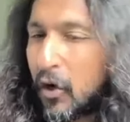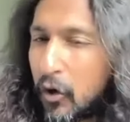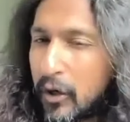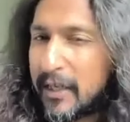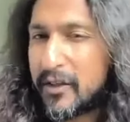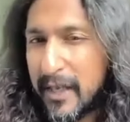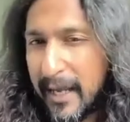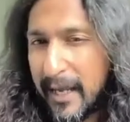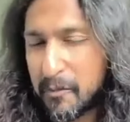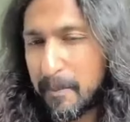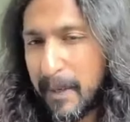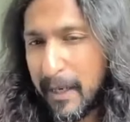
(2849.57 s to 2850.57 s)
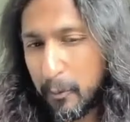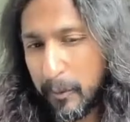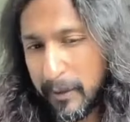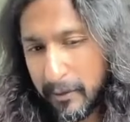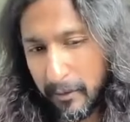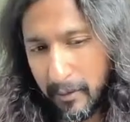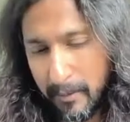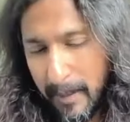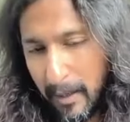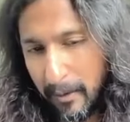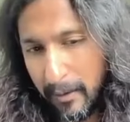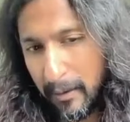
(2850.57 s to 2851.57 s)
early stage bet we took
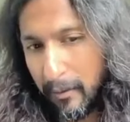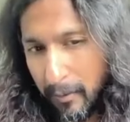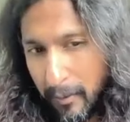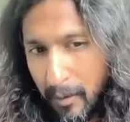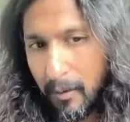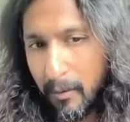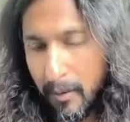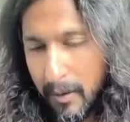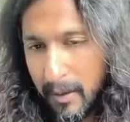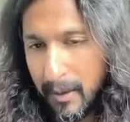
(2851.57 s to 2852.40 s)
about a year ago,